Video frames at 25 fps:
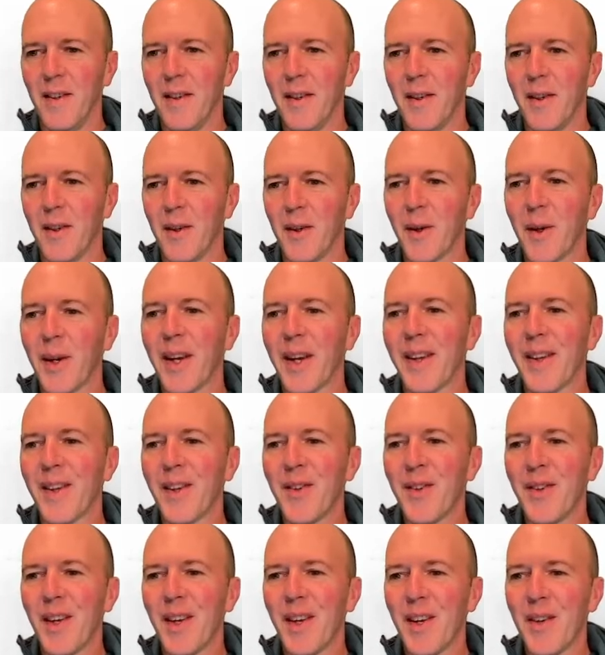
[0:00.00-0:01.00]
Okay,
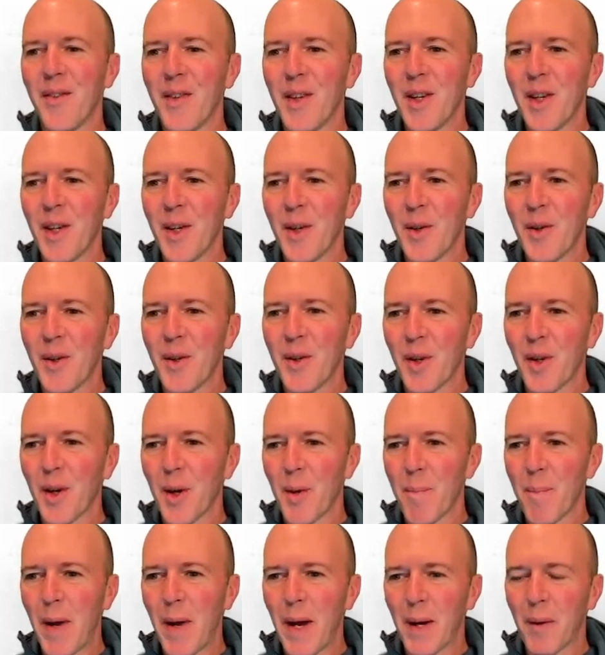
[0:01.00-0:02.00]
this video is
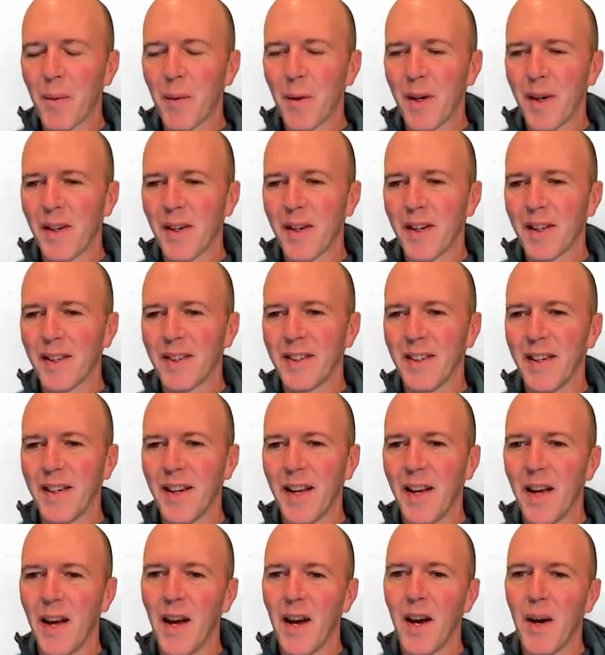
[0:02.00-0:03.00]
on backward induction.
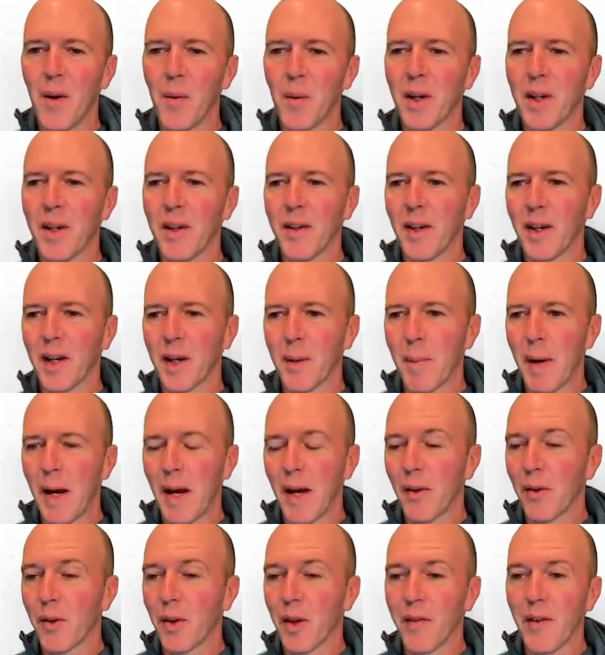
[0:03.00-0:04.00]
We're going to talk about how
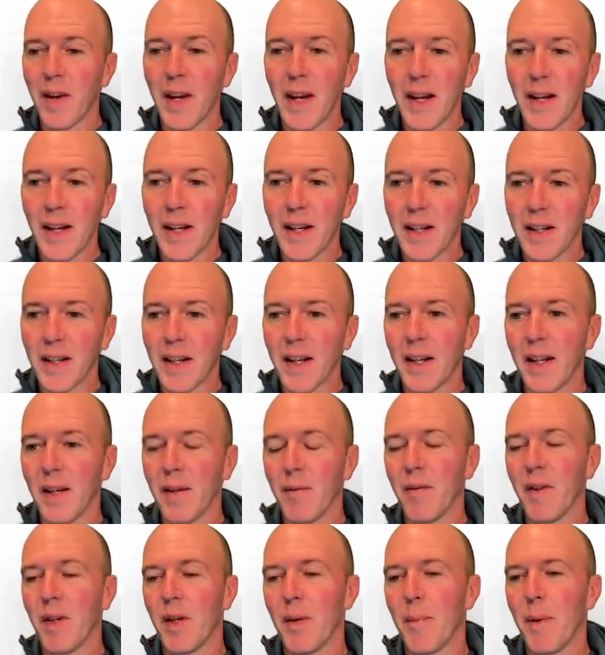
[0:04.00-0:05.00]
to solve any game
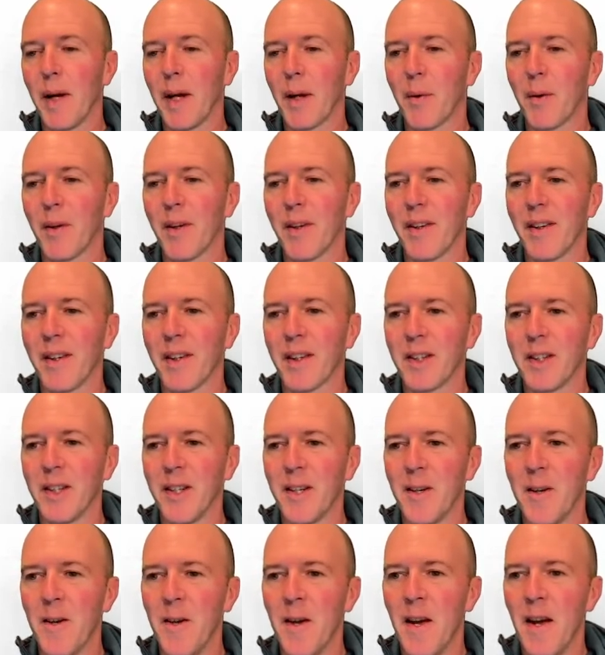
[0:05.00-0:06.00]
via backward
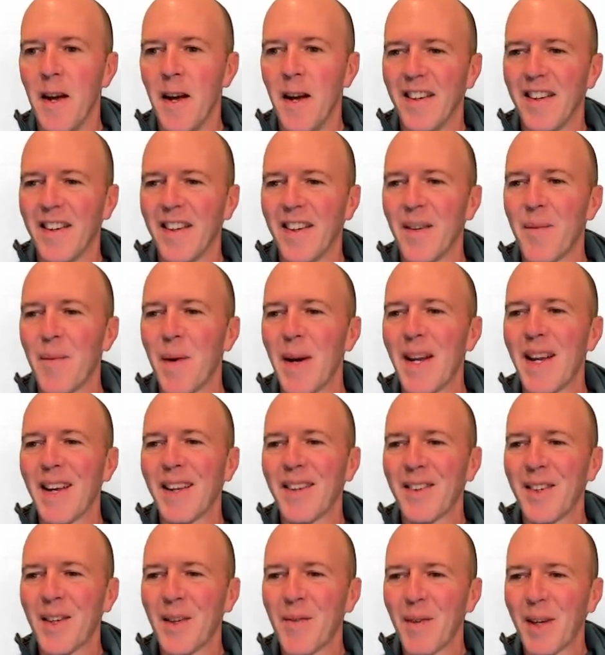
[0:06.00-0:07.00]
induction. It might not
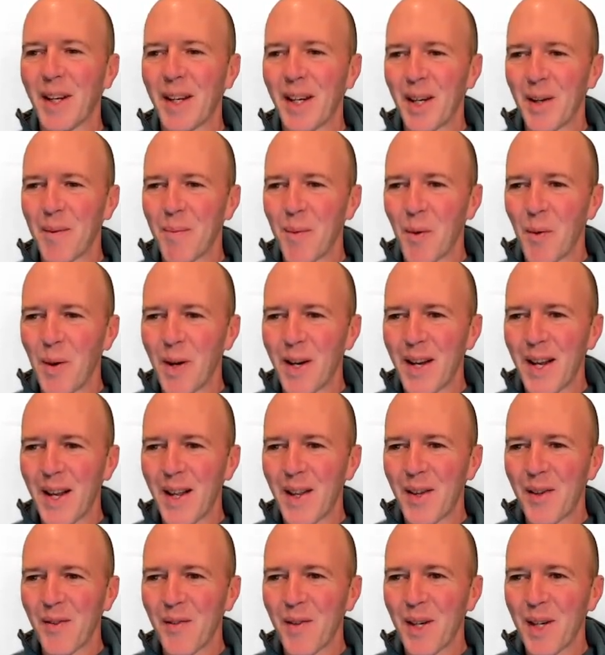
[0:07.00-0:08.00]
seem like it, but one day
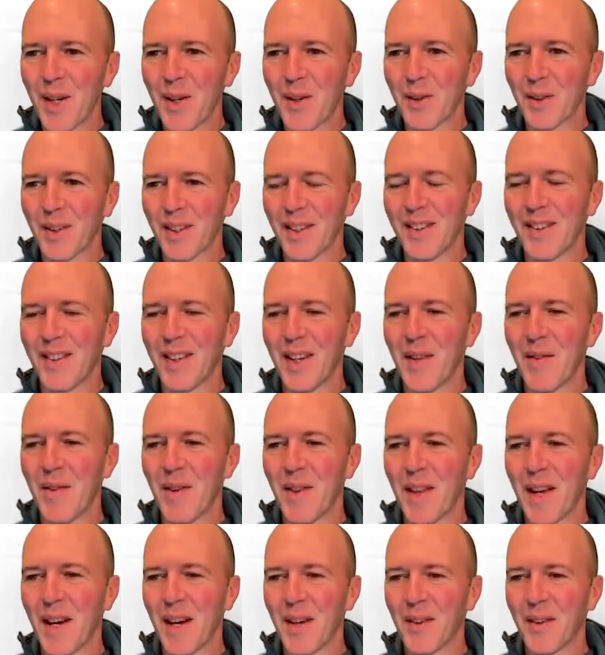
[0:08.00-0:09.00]
this video is going to save you
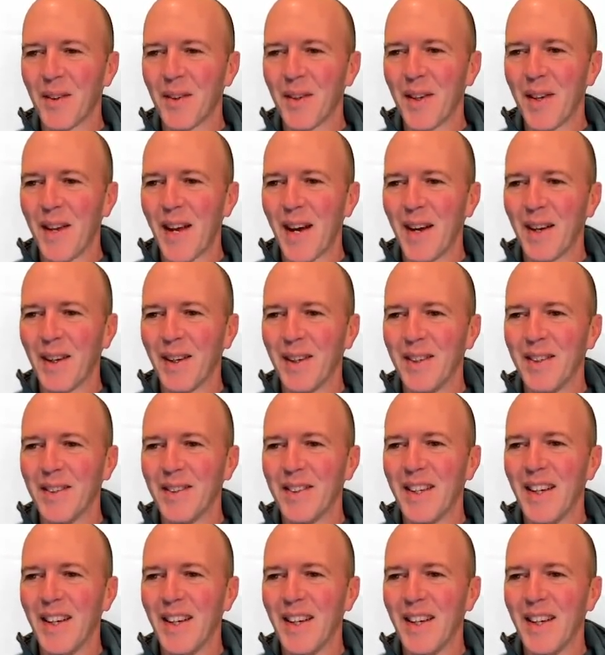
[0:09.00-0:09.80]
thousands of dollars.